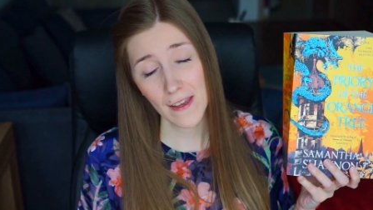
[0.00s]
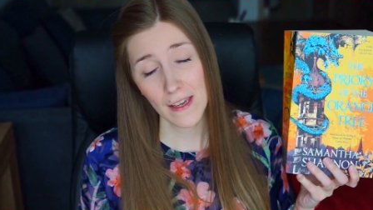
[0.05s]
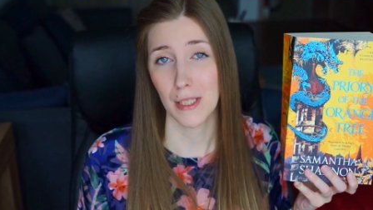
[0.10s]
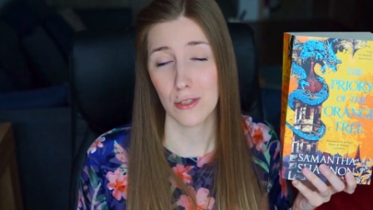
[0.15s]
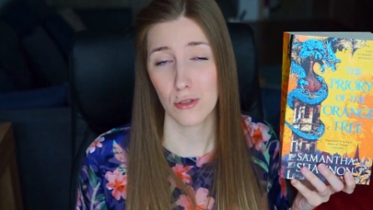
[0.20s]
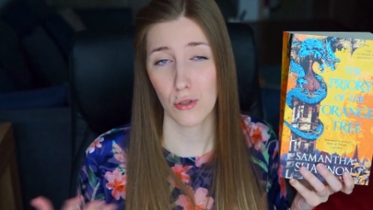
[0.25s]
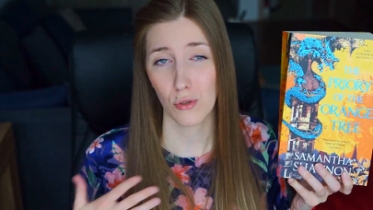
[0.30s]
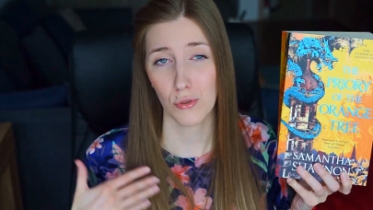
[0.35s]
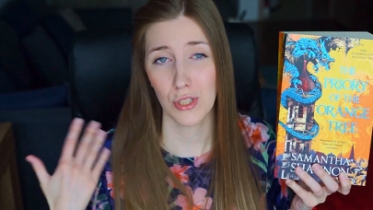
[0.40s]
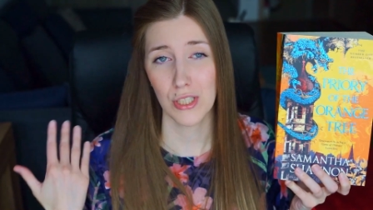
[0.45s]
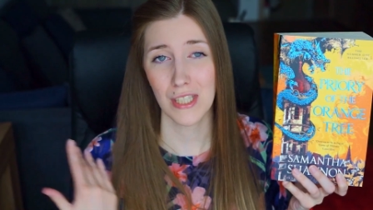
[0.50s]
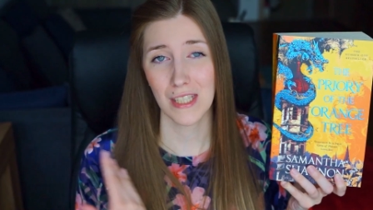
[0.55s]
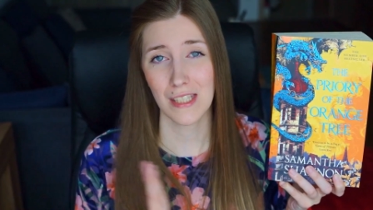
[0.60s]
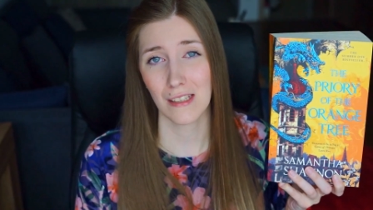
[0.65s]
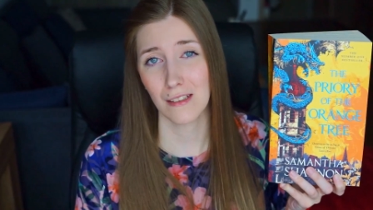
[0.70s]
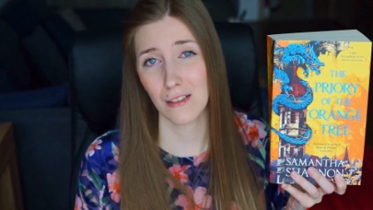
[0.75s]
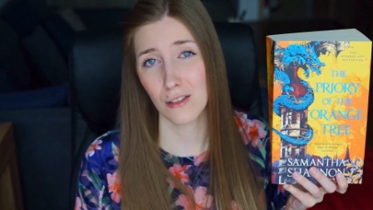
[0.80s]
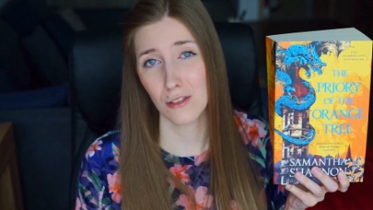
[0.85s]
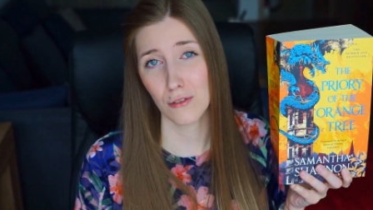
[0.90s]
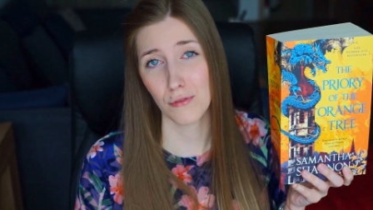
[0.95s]
So this is
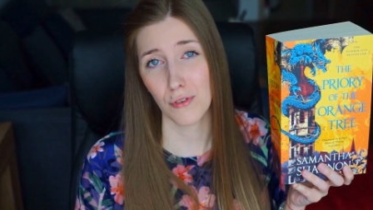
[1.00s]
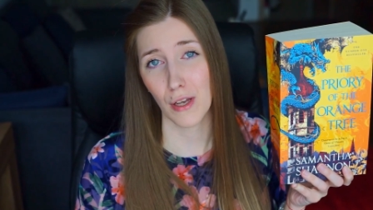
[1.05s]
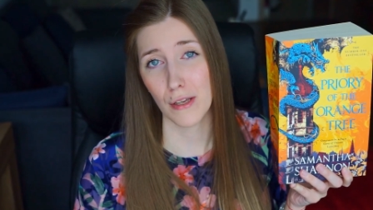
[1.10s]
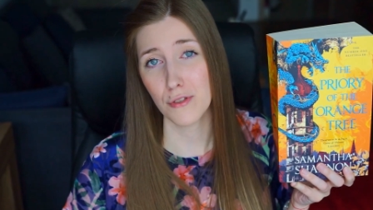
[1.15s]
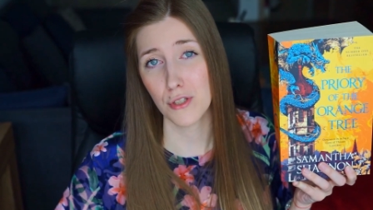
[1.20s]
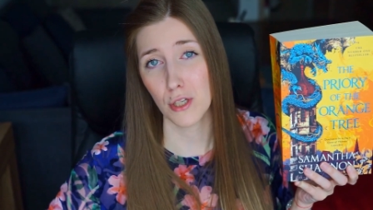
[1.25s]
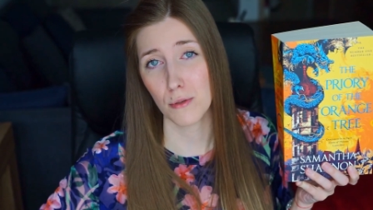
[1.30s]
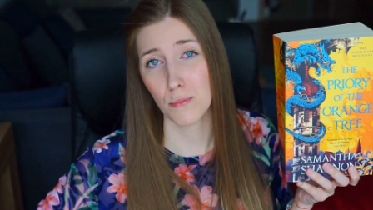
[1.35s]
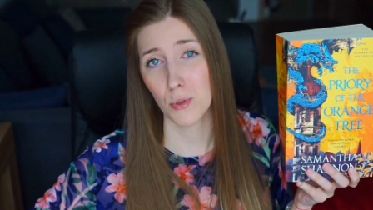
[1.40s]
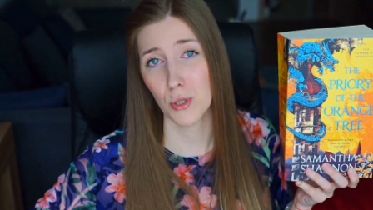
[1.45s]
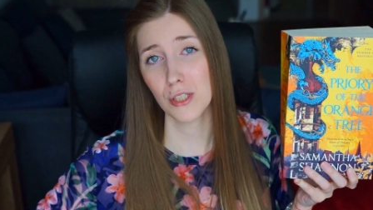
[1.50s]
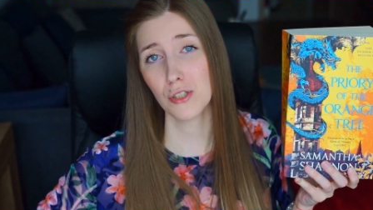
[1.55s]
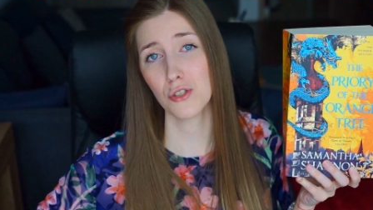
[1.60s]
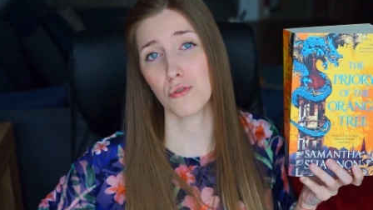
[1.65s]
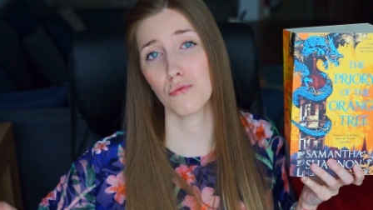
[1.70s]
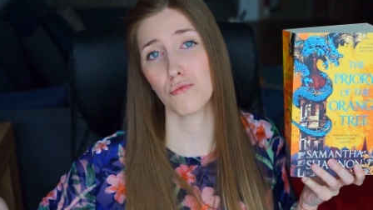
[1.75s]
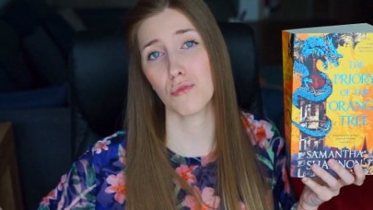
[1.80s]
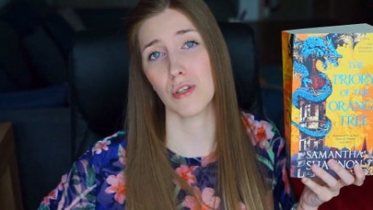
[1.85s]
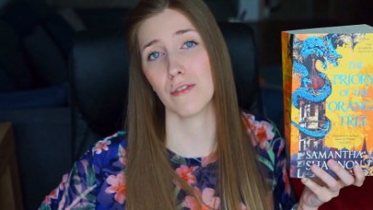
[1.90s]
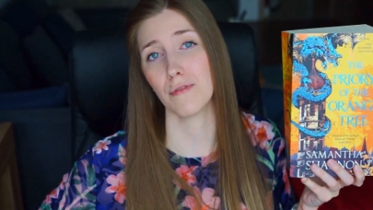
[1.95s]
another 5-star
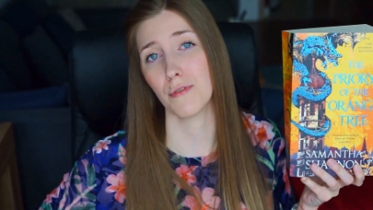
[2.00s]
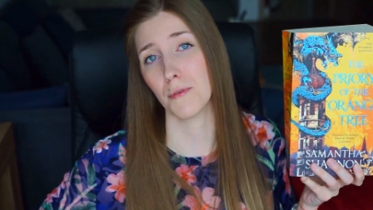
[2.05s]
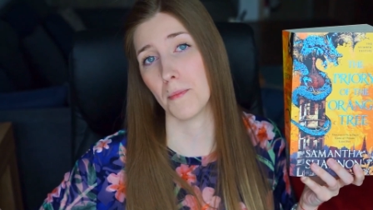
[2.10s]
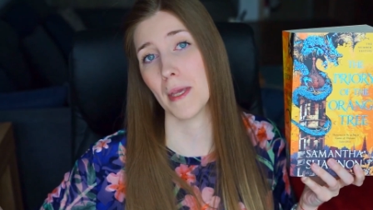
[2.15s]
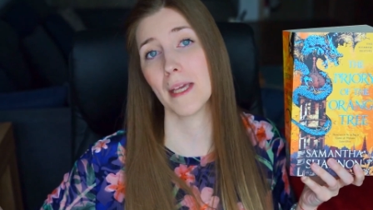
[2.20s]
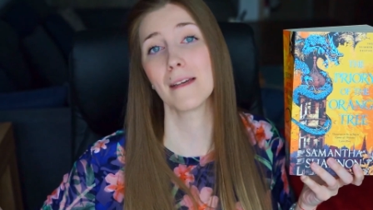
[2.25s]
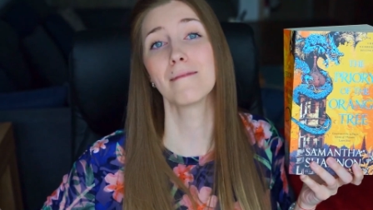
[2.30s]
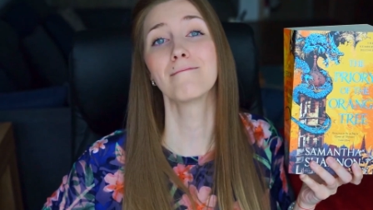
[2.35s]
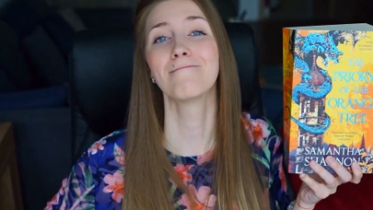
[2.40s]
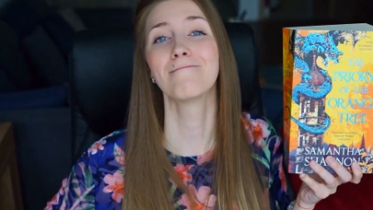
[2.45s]
prediction read for me.